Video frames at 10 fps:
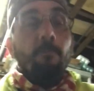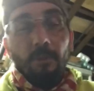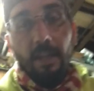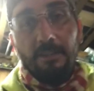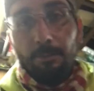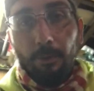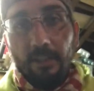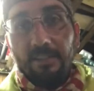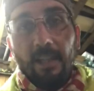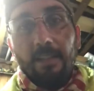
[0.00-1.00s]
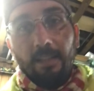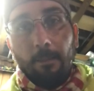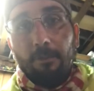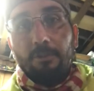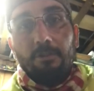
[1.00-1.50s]
It's a pretty steady
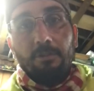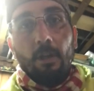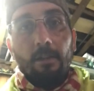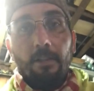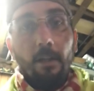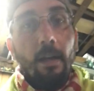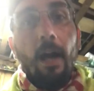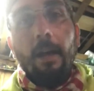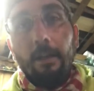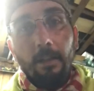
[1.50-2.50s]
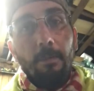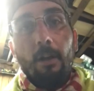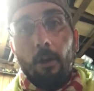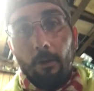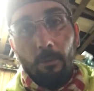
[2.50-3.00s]
temperature, so they're not going to be
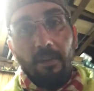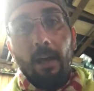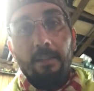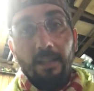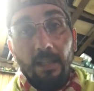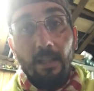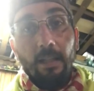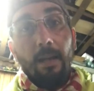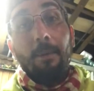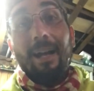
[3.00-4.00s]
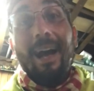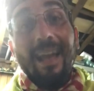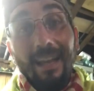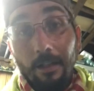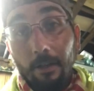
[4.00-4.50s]
hurting without the heat lamp. I got
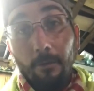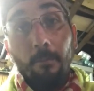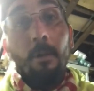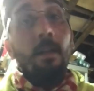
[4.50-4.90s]
8 of them.